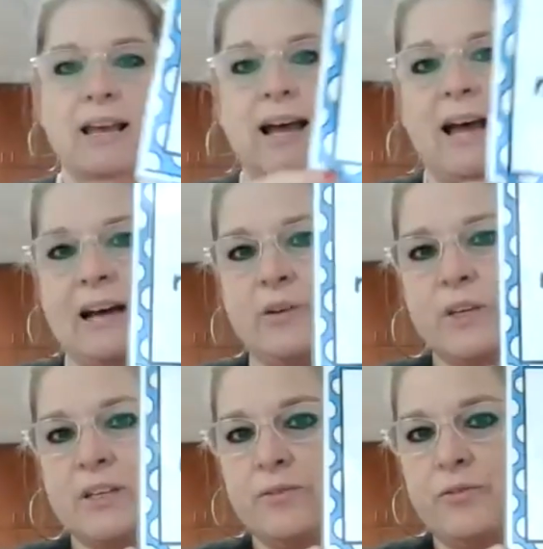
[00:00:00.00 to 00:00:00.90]
how
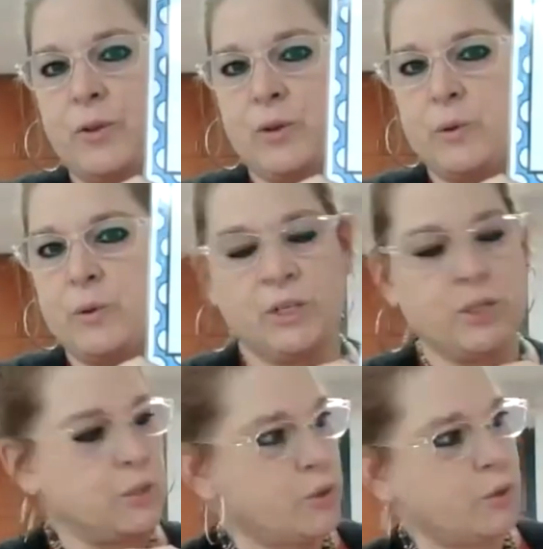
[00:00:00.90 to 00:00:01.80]
can food
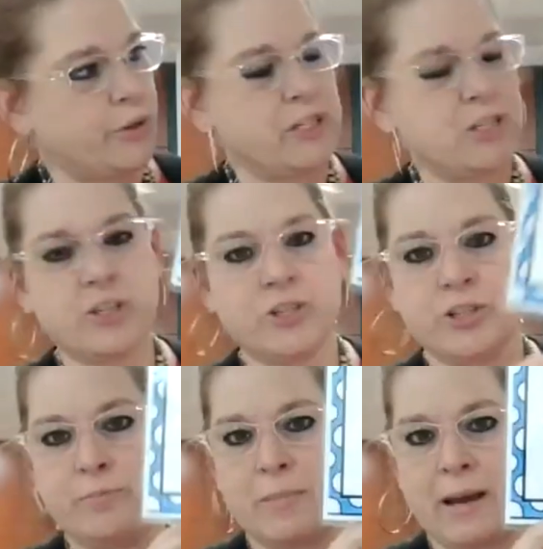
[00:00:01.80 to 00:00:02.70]

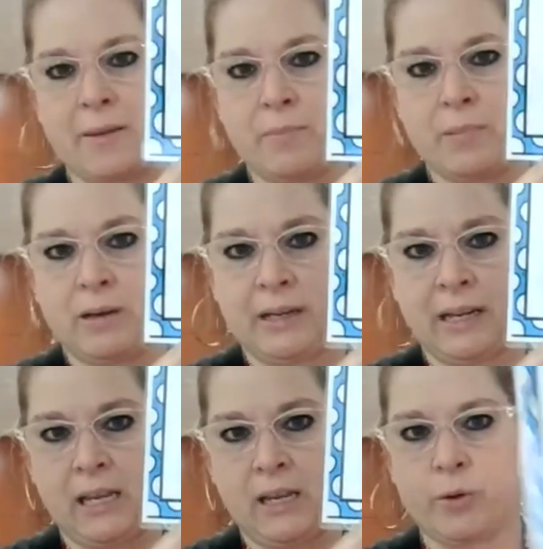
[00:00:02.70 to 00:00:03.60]
nourish my
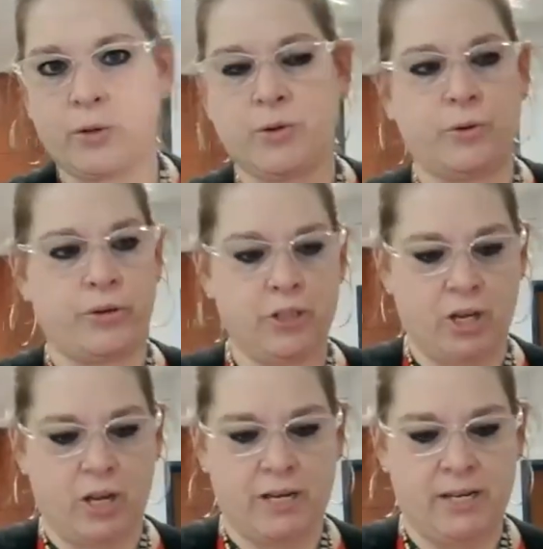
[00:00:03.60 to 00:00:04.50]
body or
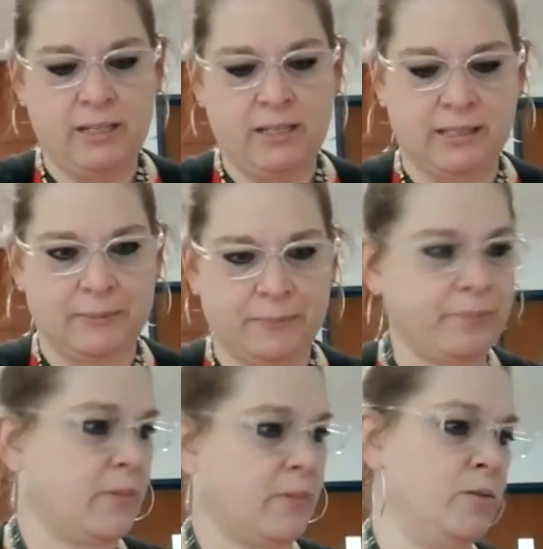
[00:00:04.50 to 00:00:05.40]
nourish us?
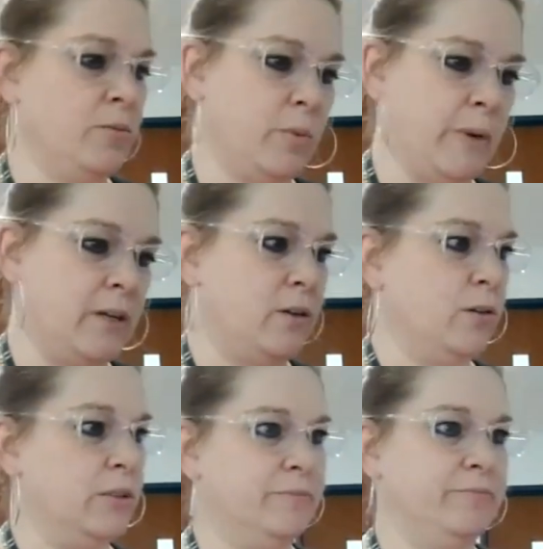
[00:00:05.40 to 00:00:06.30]
Oh, wait,
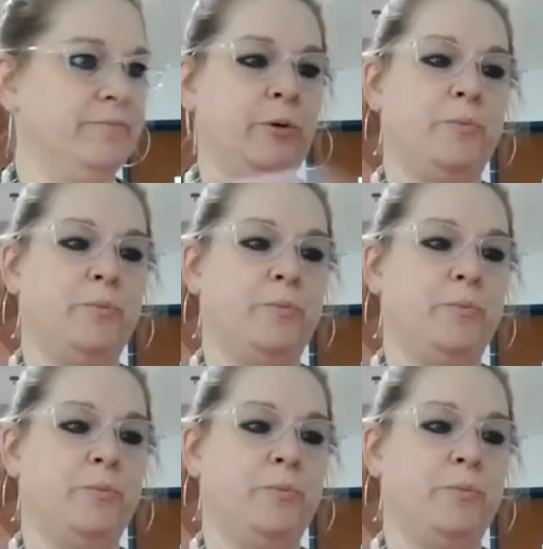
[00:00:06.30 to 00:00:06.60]
hold on. Oh,